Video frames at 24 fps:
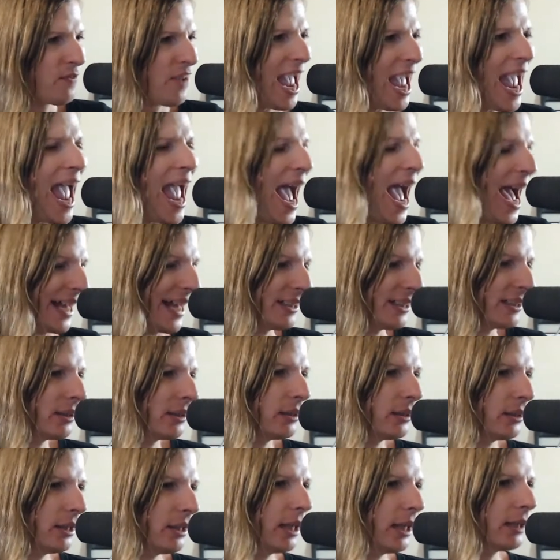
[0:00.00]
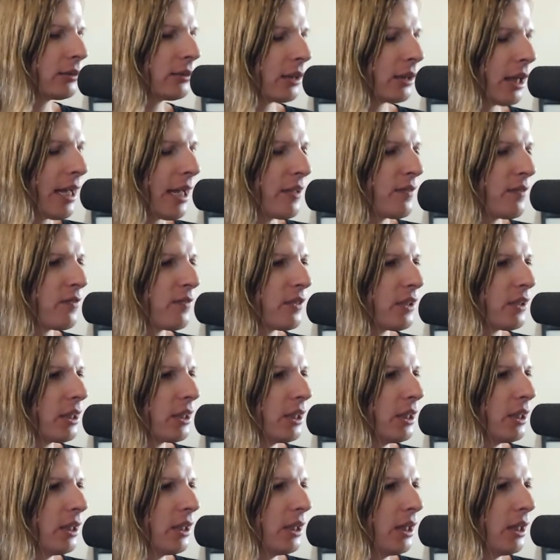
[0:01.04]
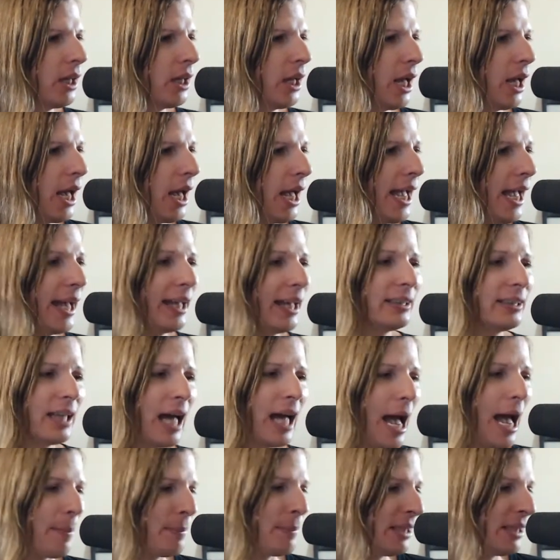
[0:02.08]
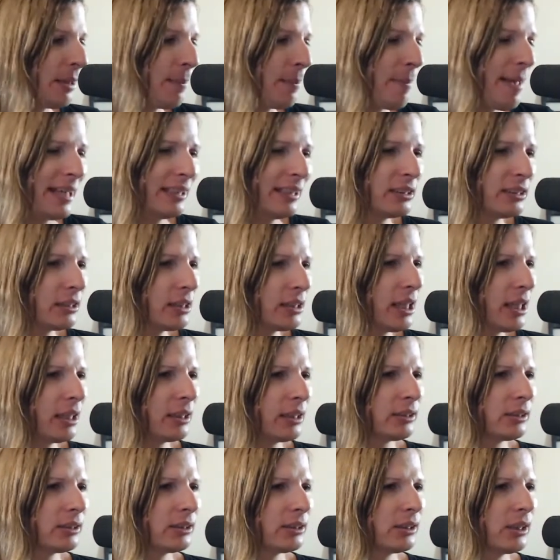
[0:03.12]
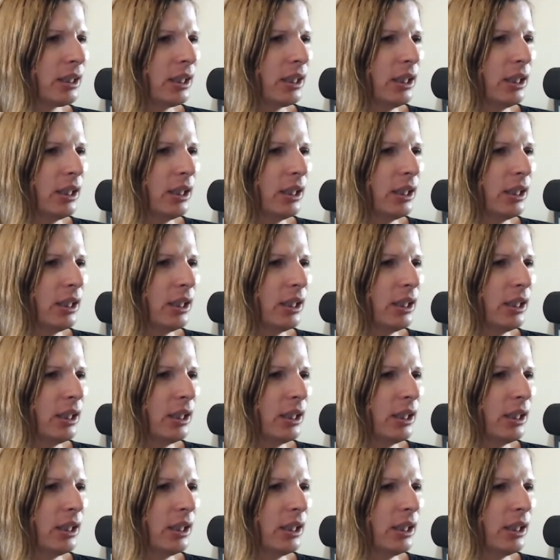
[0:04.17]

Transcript: had in life. And I mean, it makes sense.